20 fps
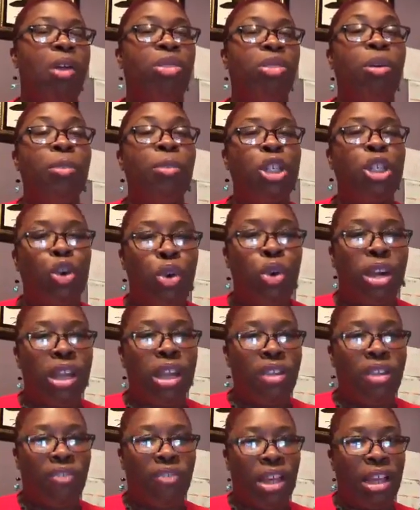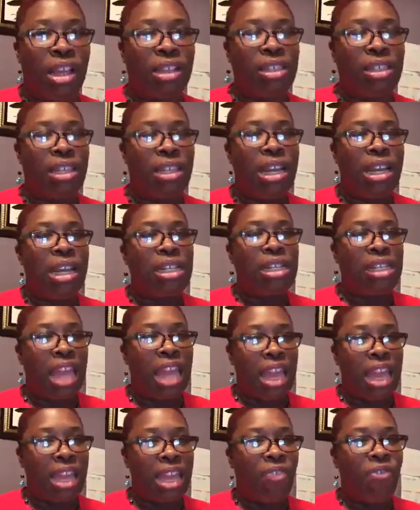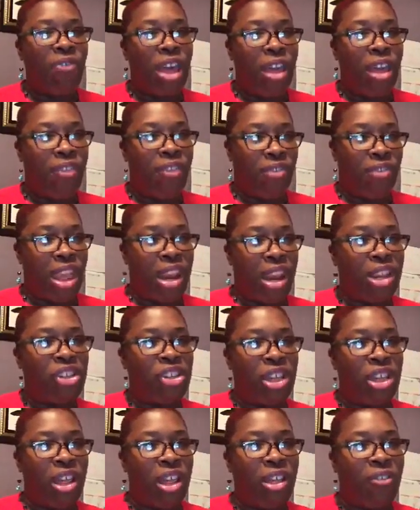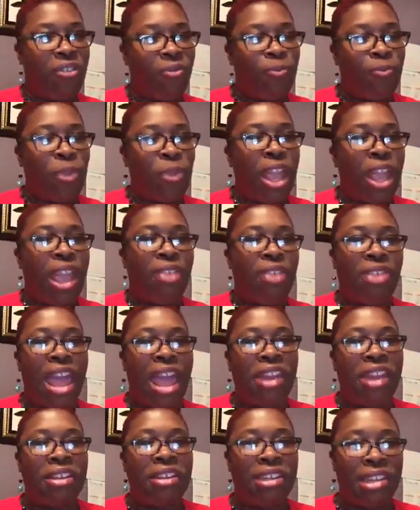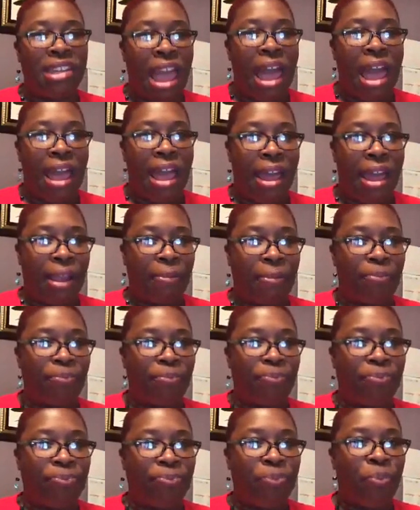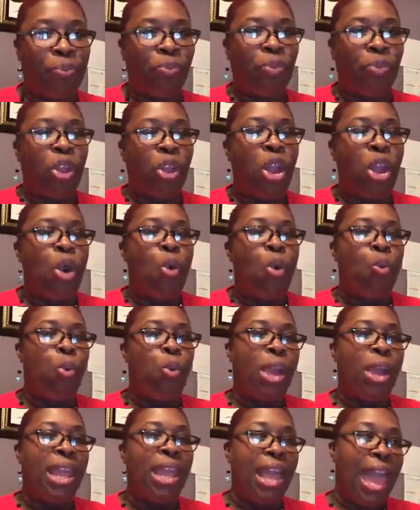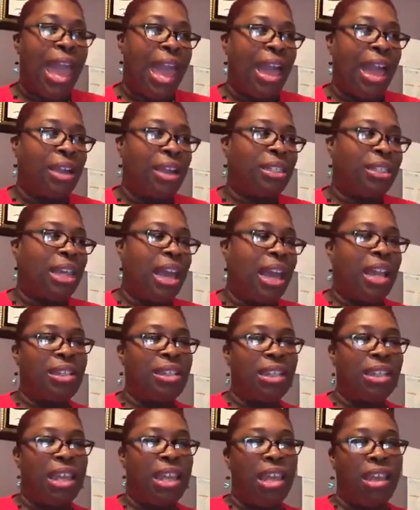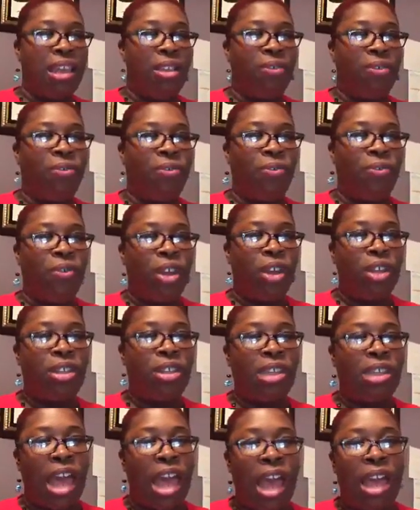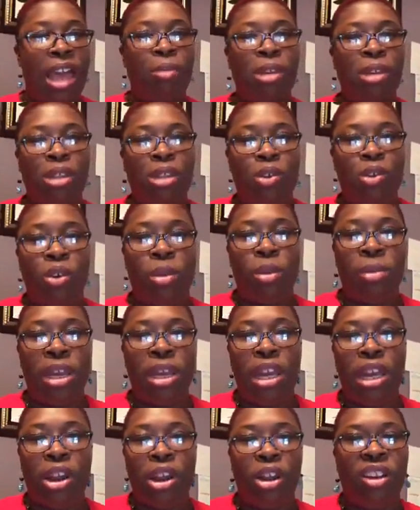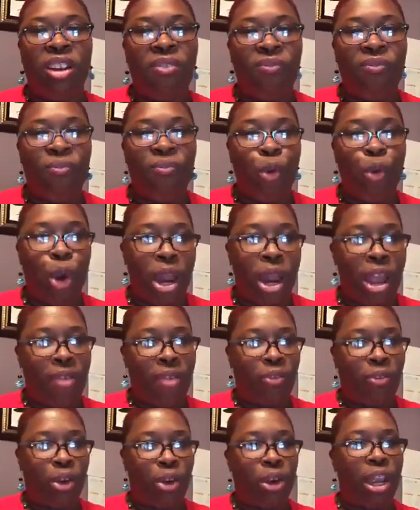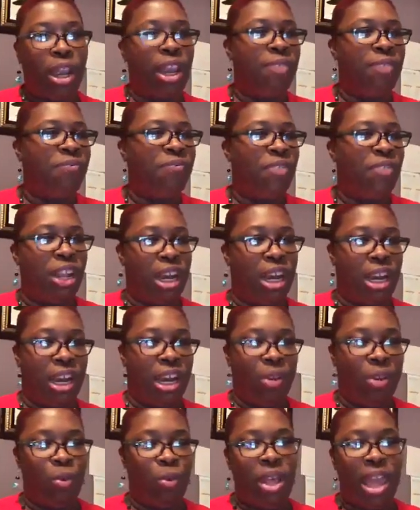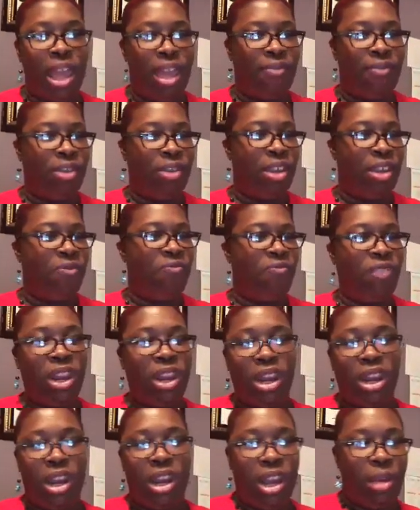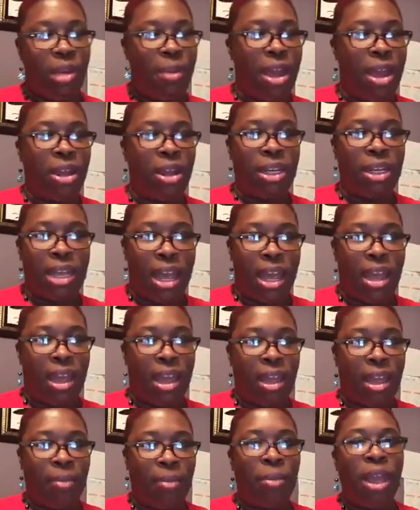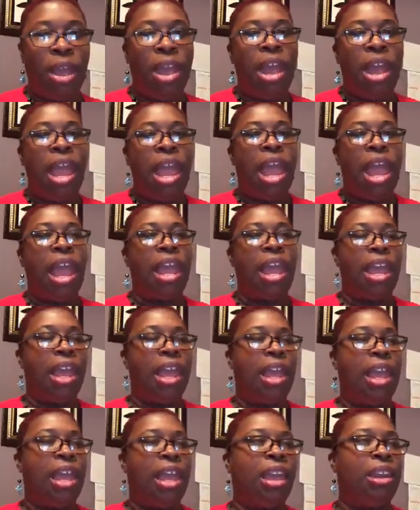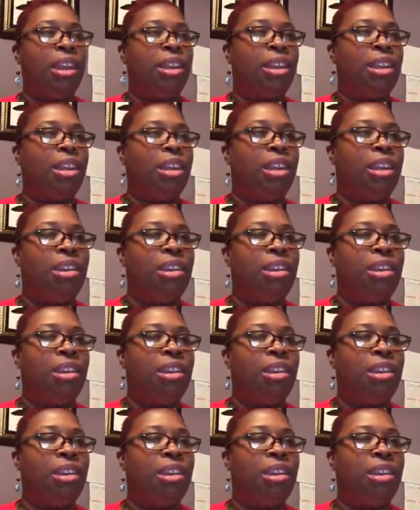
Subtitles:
the majority of us, take advantage of, and that is time. We act as if time is going to be here forever, infinity. We have infinity amount of time, and